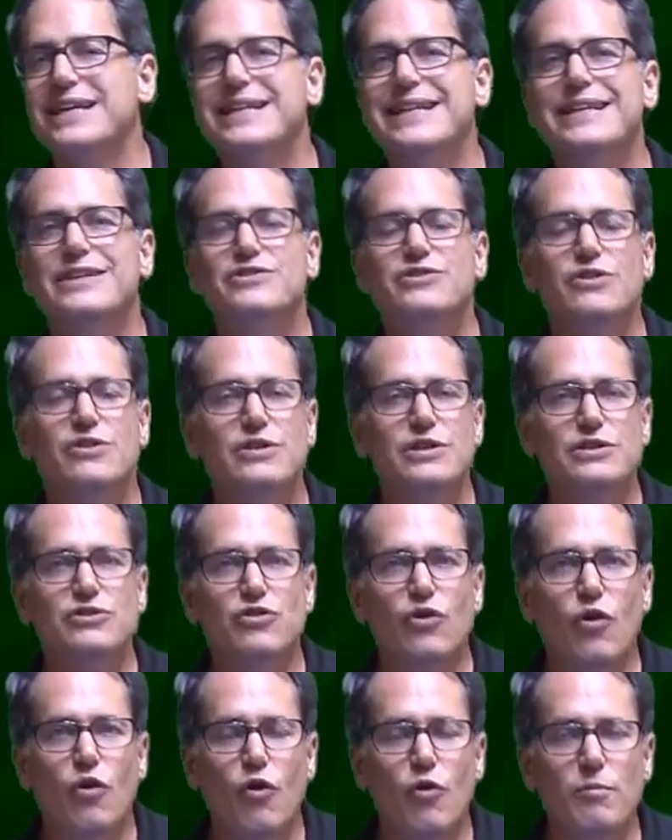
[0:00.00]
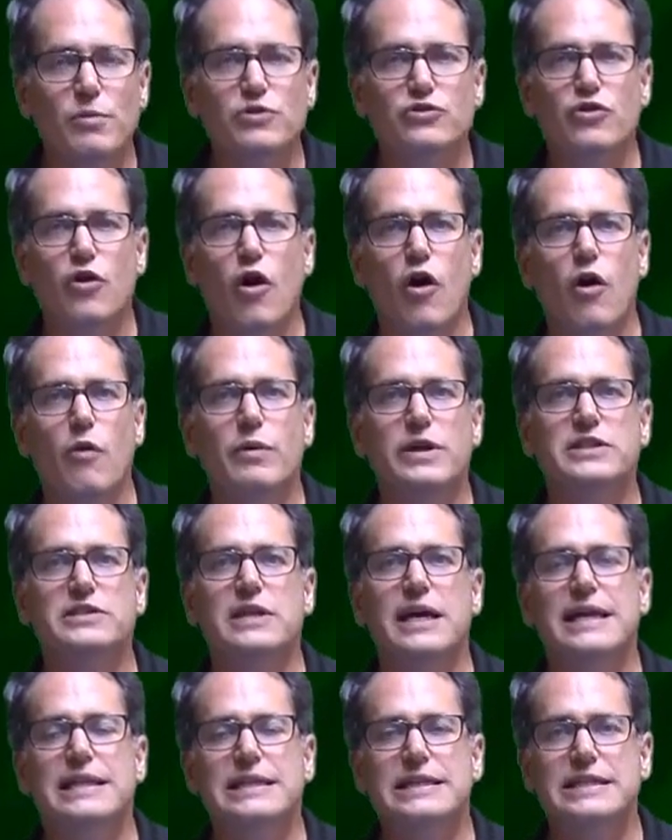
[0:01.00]
it's almost always
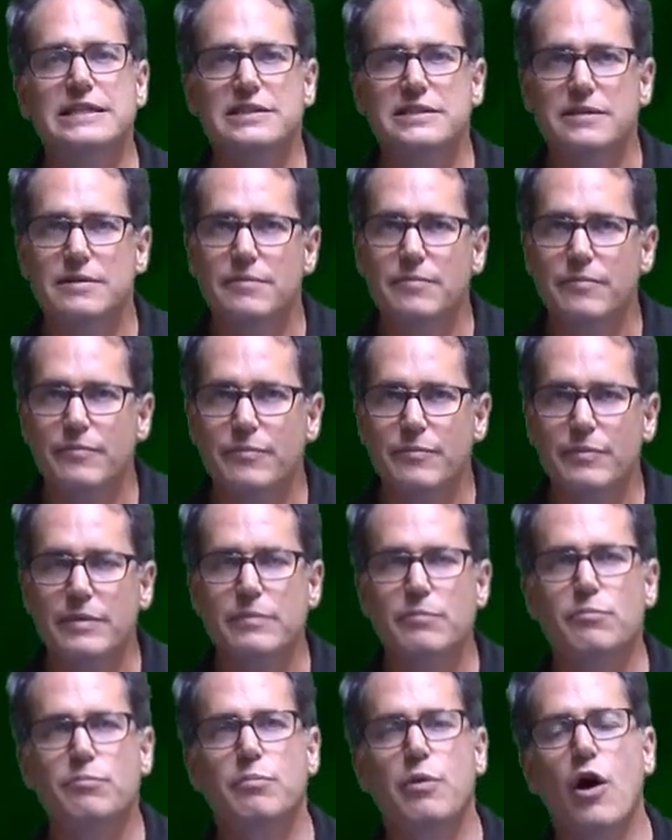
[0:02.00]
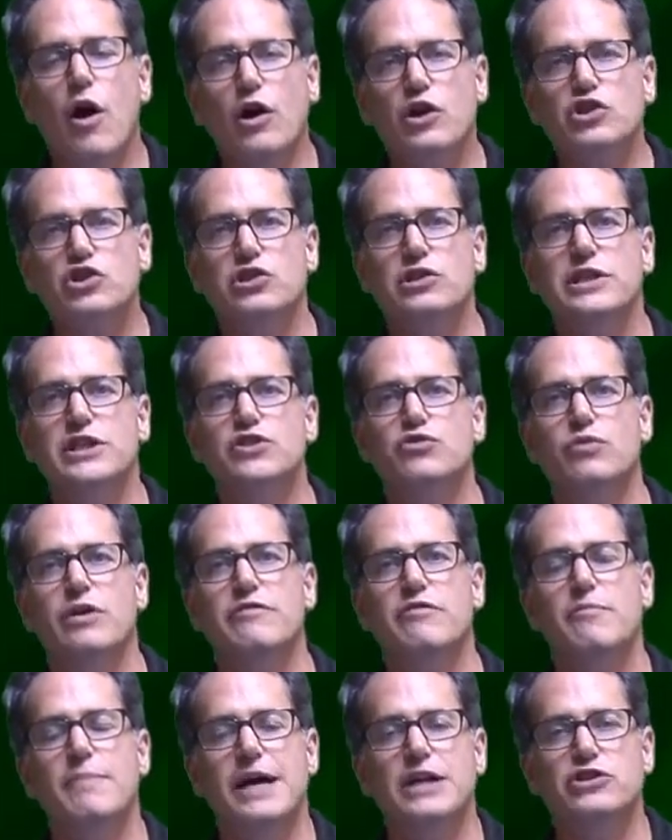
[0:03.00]
at least partially
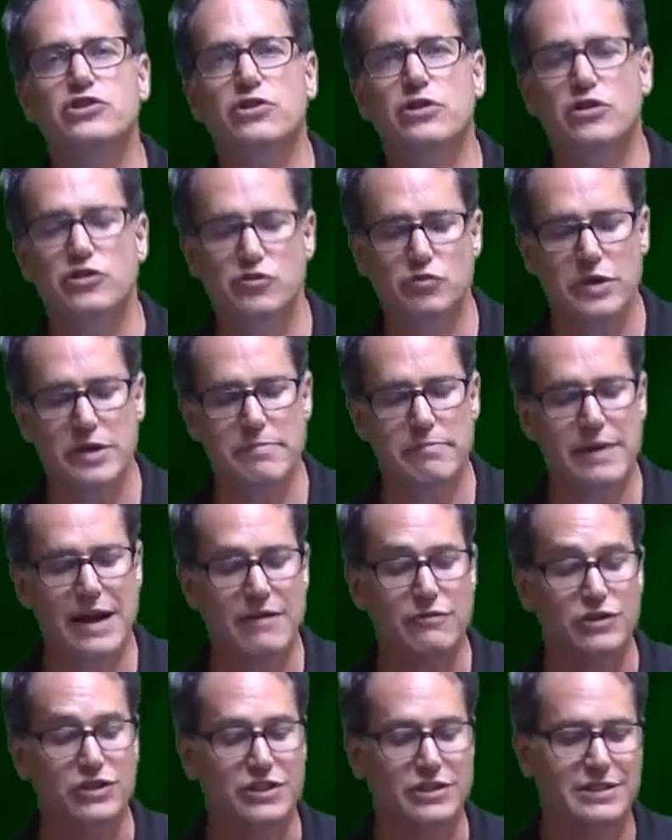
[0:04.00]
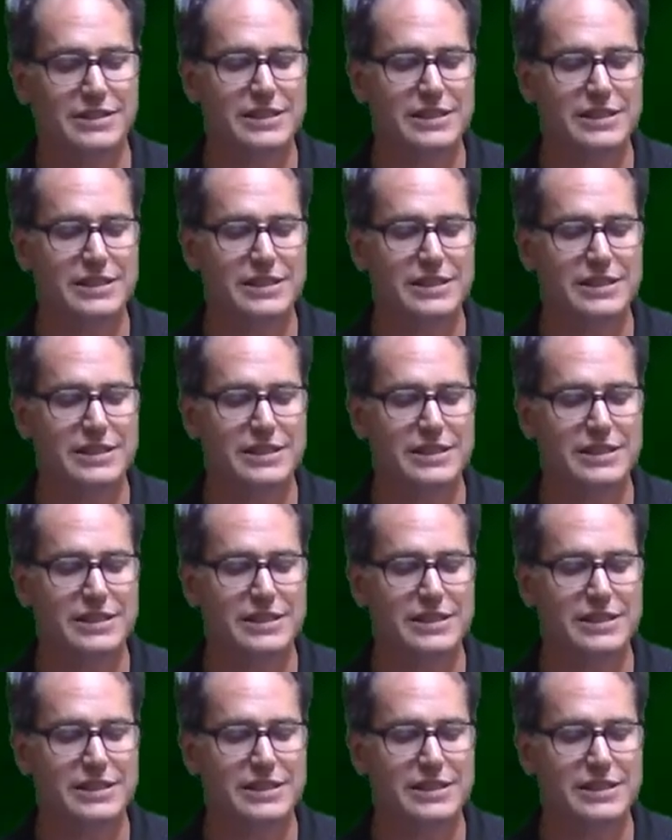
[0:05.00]
driven by sugar-sweetened beverages.